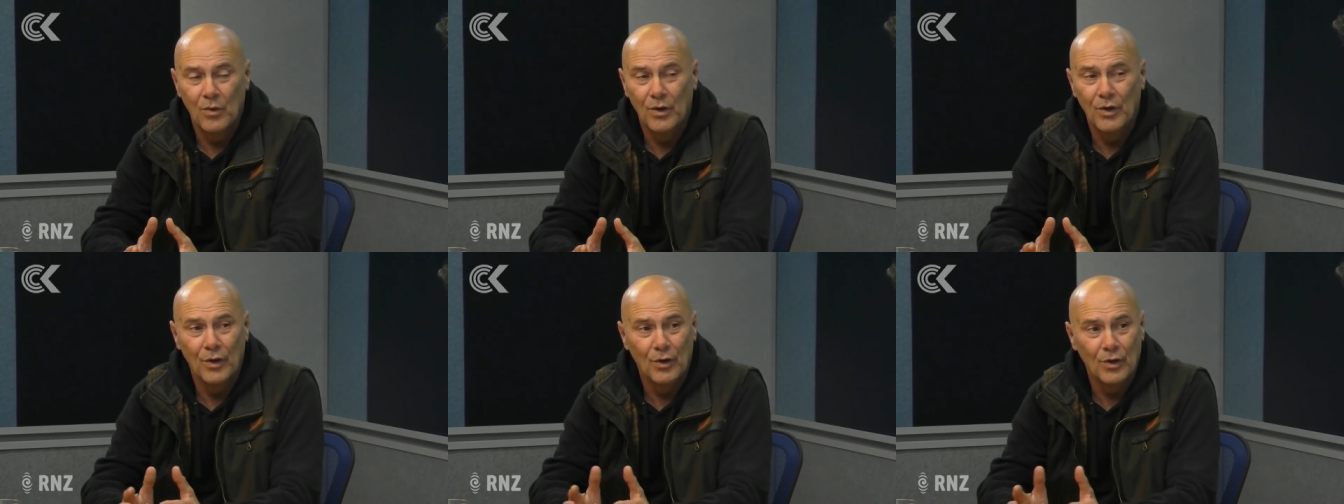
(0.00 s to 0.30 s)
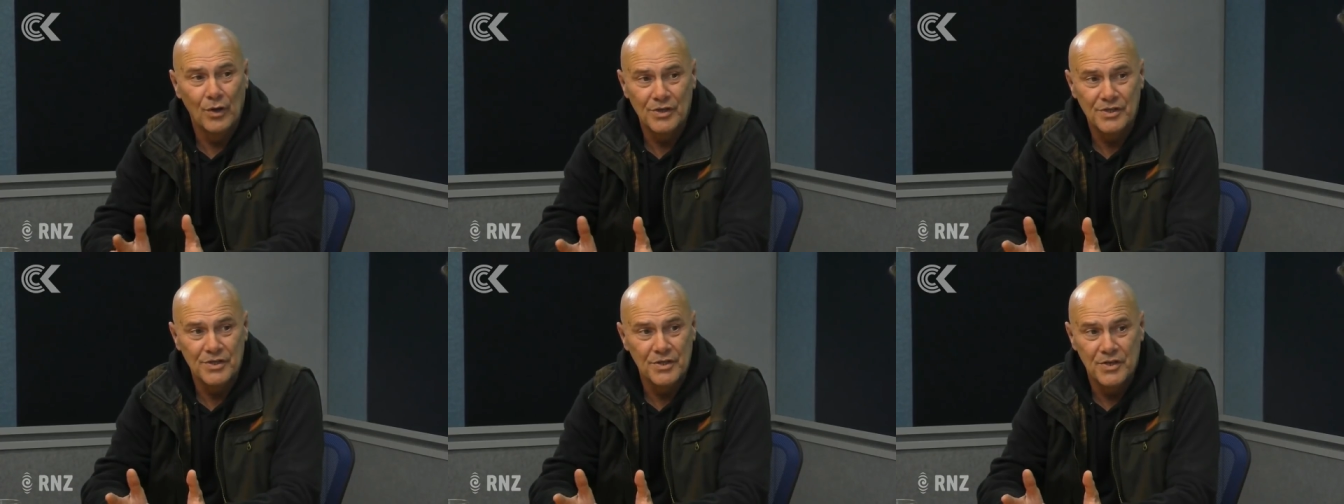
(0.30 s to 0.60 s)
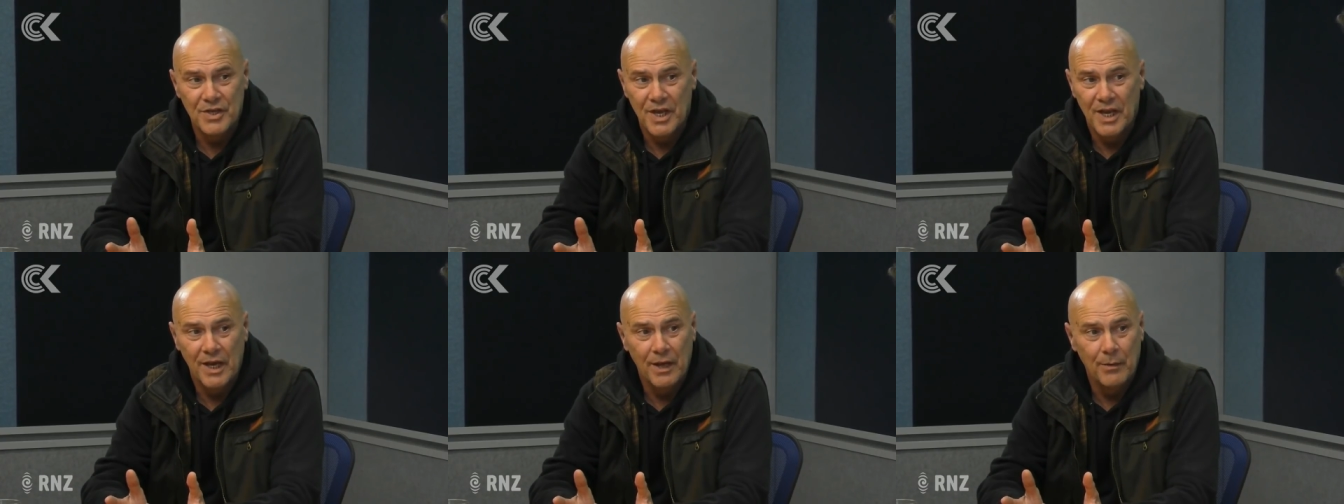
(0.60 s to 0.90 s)
we're not
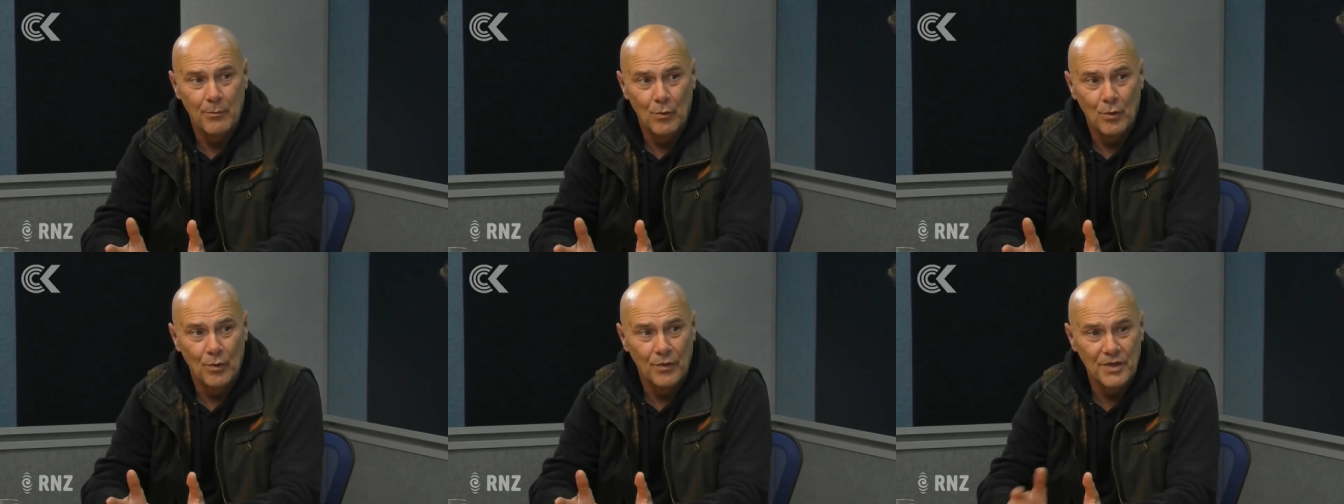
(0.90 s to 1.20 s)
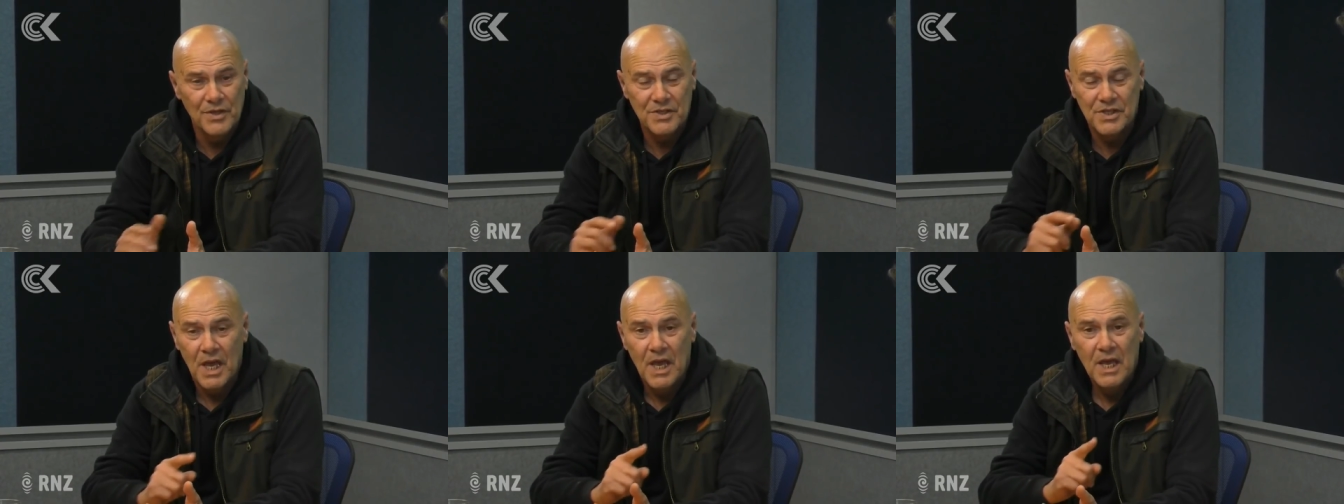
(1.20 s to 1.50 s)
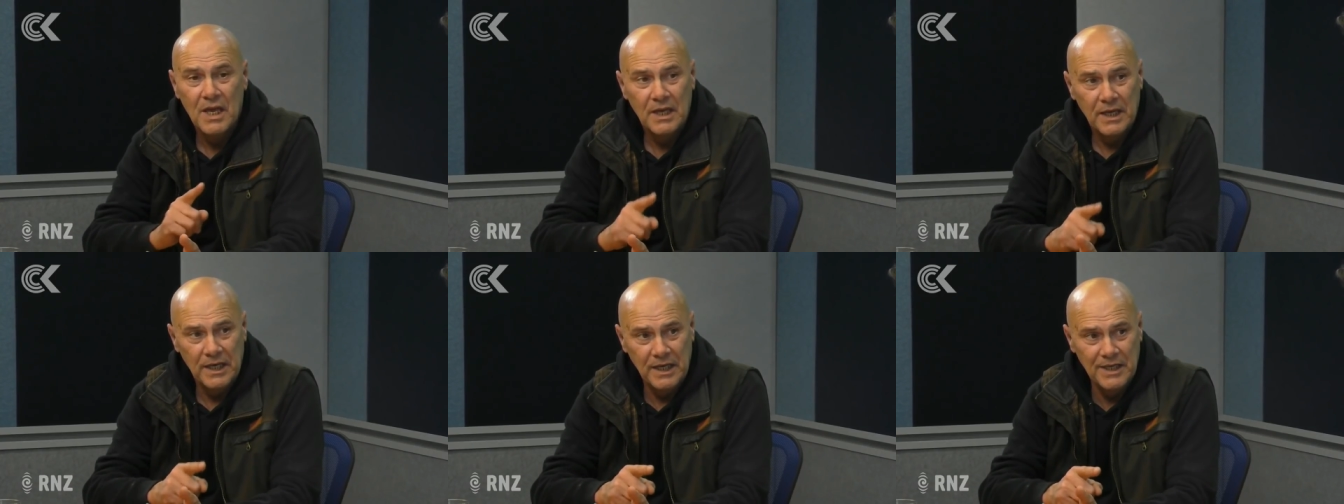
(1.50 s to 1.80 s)
listening to any more of this.
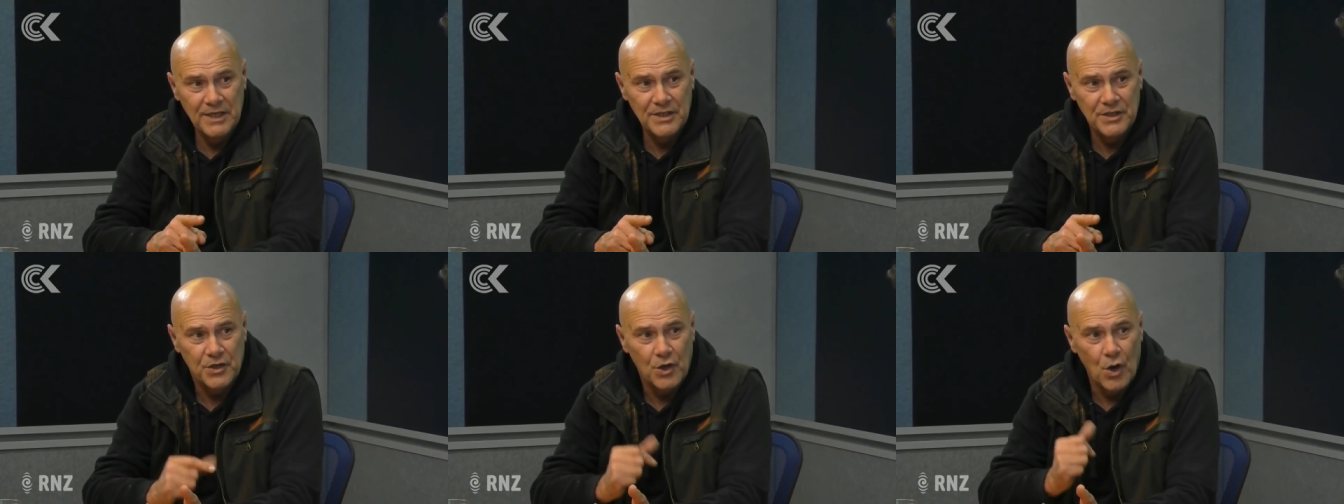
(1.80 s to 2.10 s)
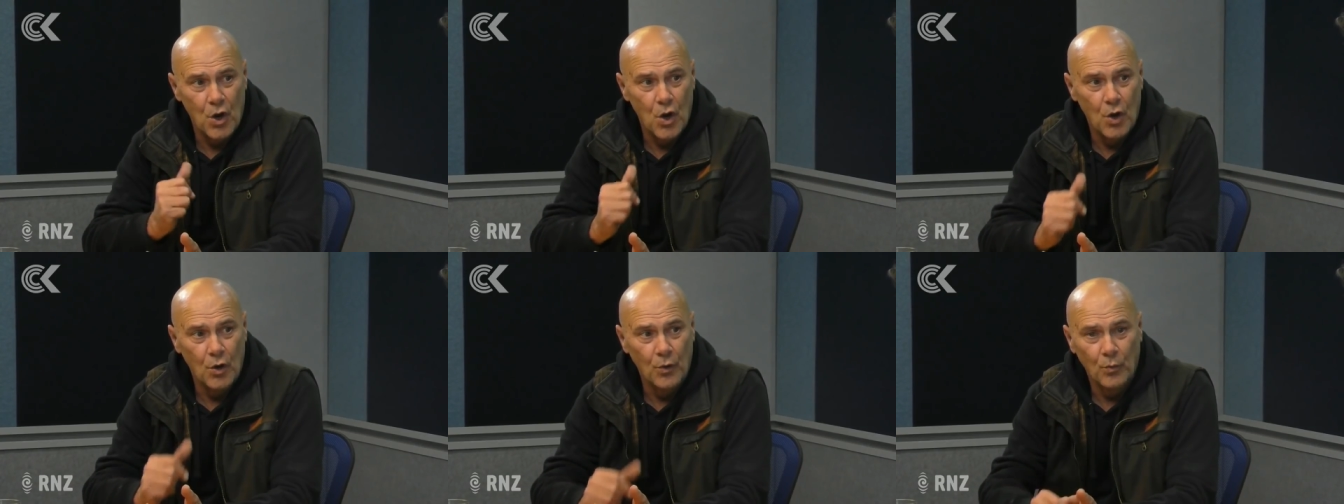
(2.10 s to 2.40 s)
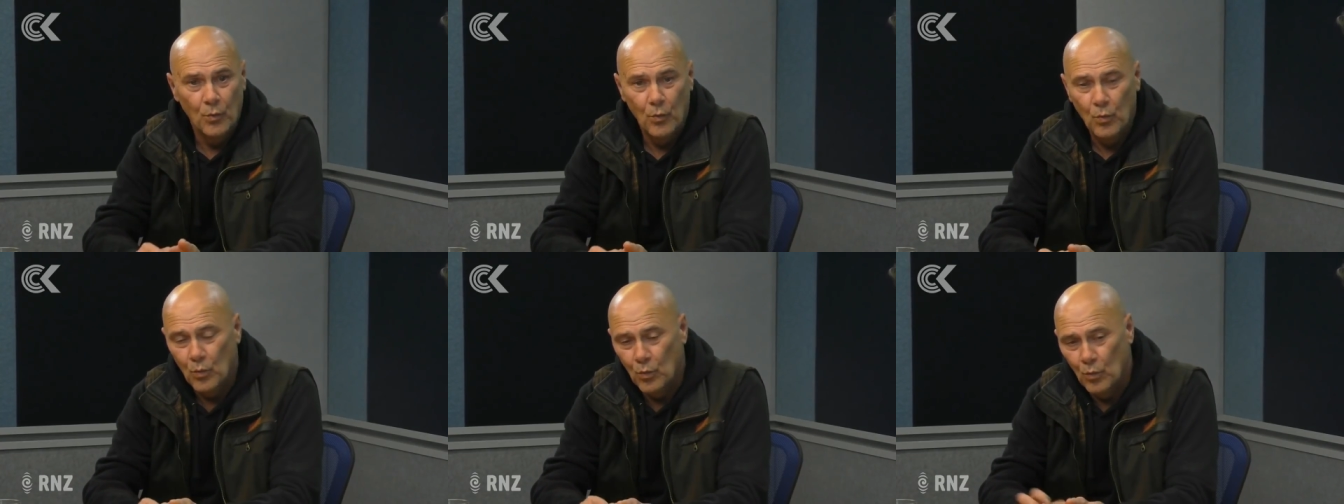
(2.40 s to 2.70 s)
He's
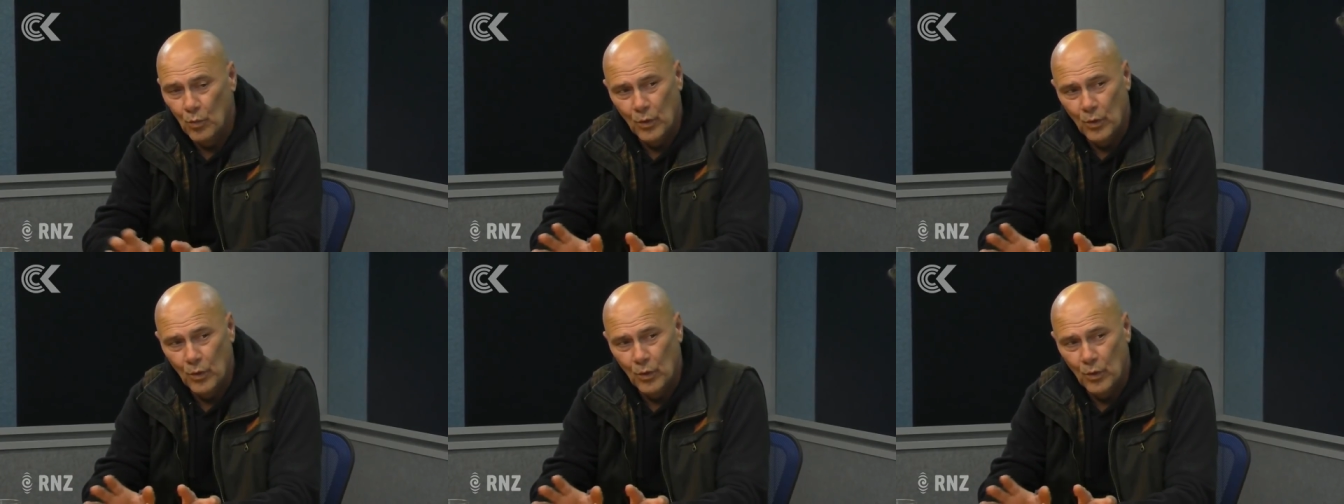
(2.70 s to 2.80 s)
gone."